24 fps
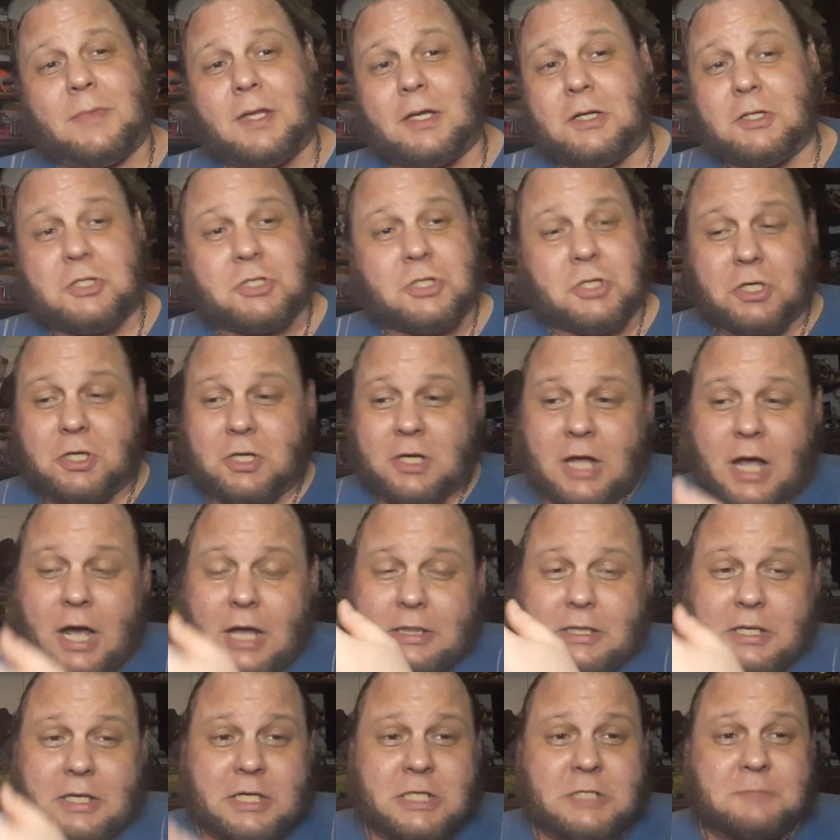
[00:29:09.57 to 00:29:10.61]
Should have
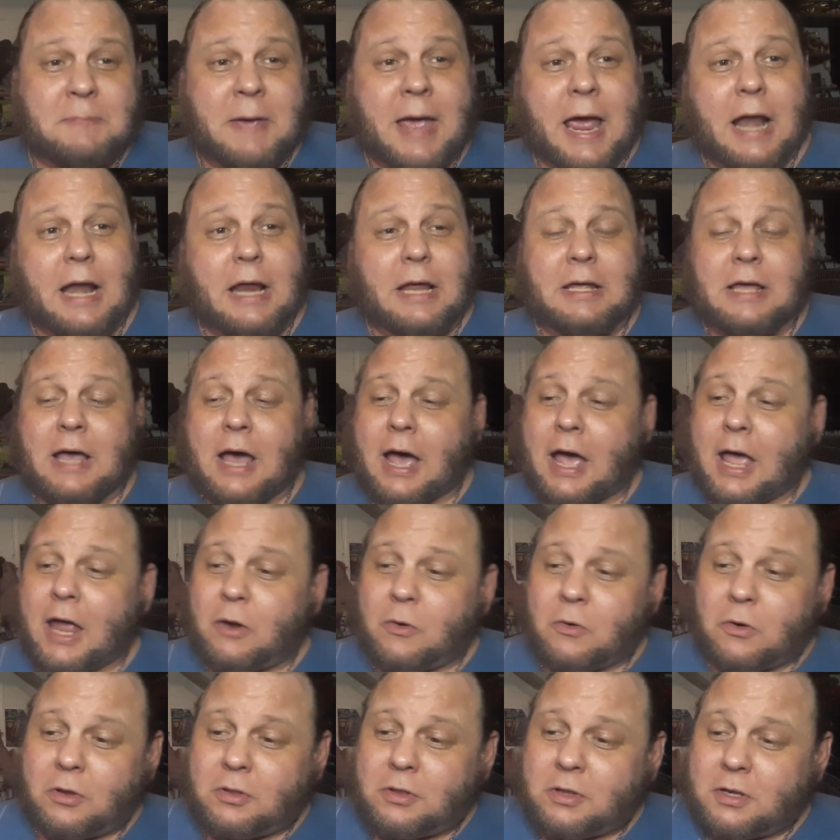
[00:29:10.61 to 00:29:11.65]
gotten the Hispanic guy
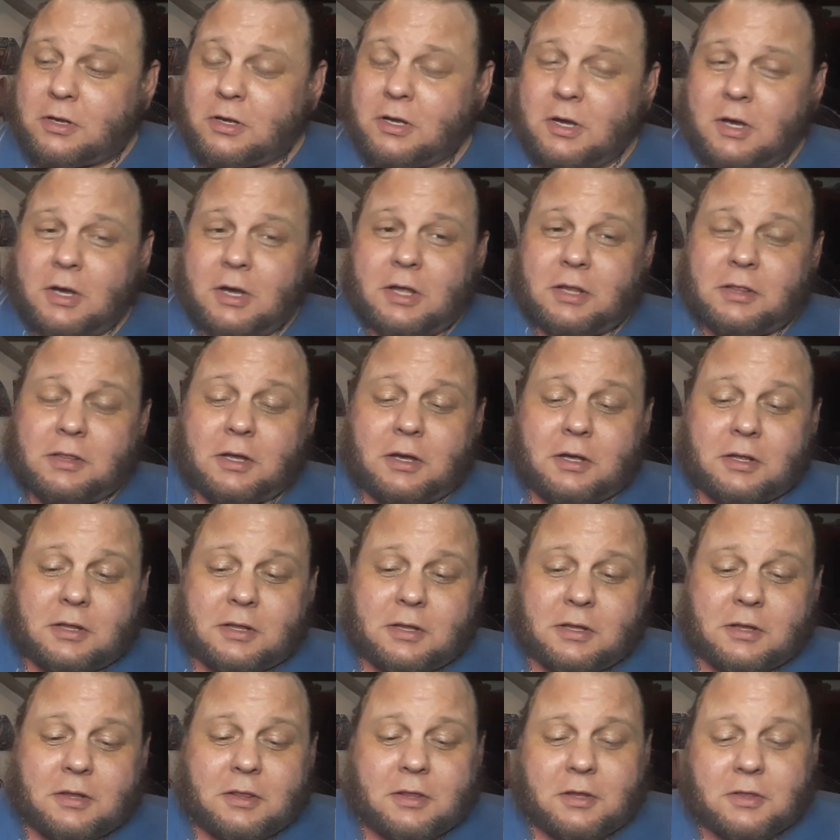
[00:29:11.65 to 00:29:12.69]
or the
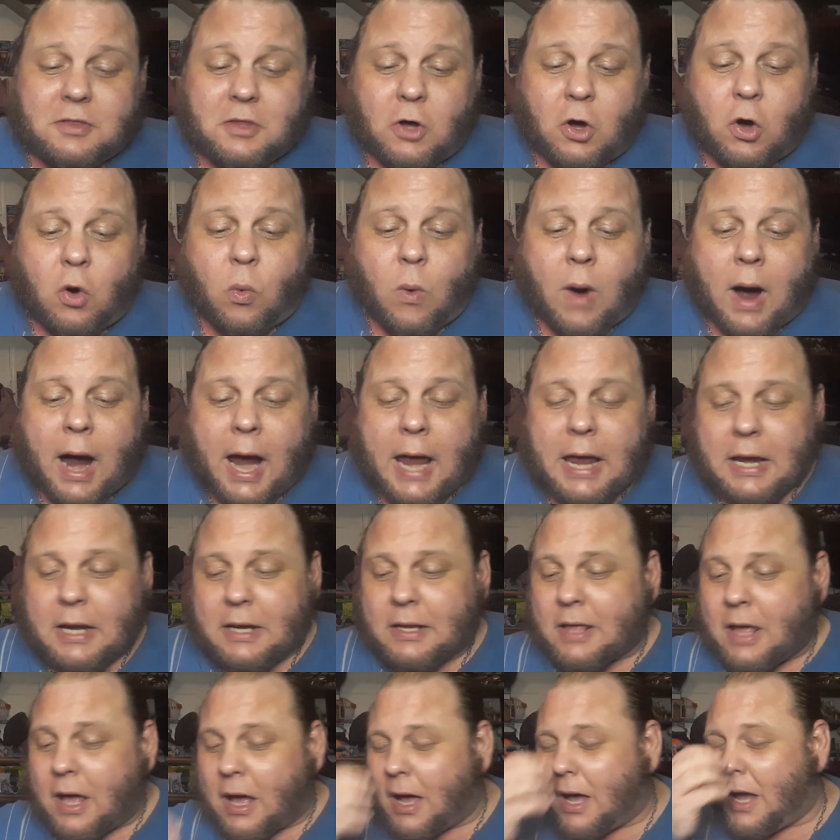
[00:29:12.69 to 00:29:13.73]
Hawaiian
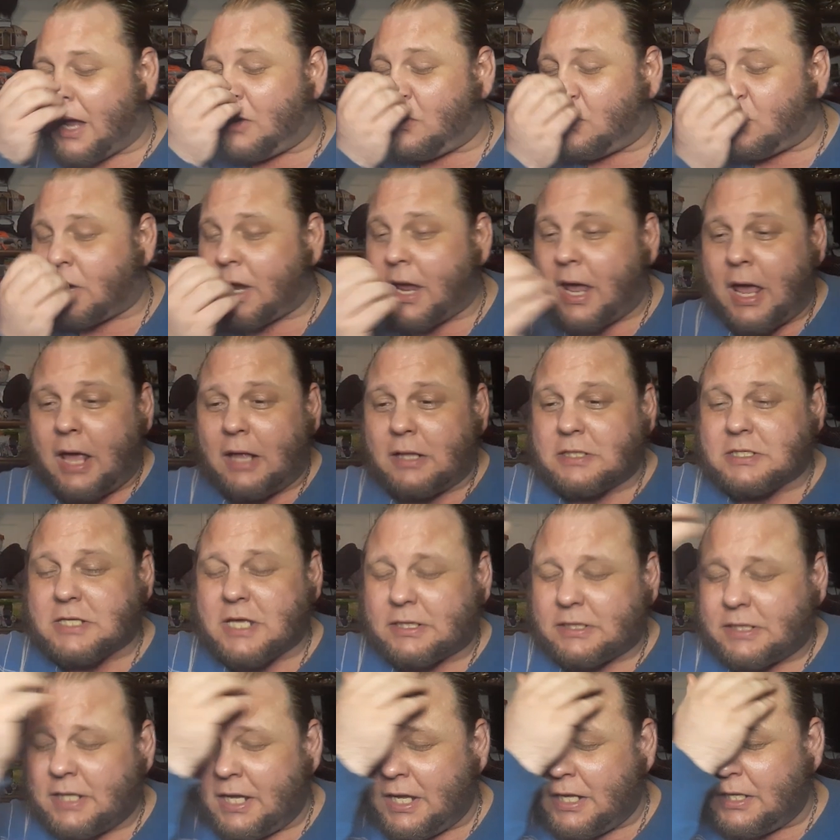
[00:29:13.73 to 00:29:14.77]
guy or hey, let's
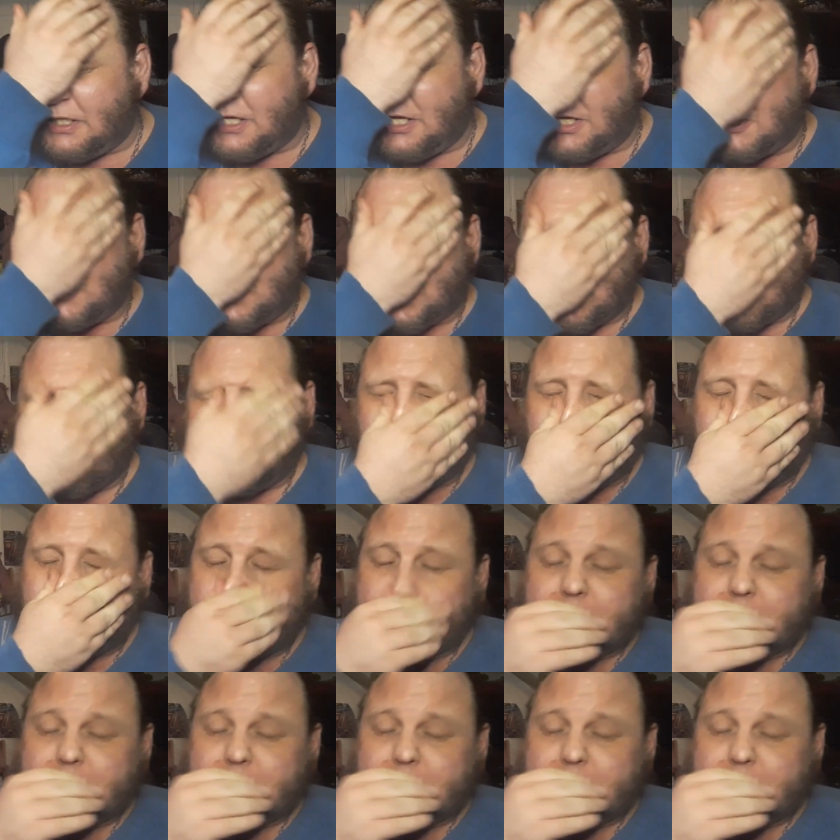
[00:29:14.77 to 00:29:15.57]
get the Indian dude.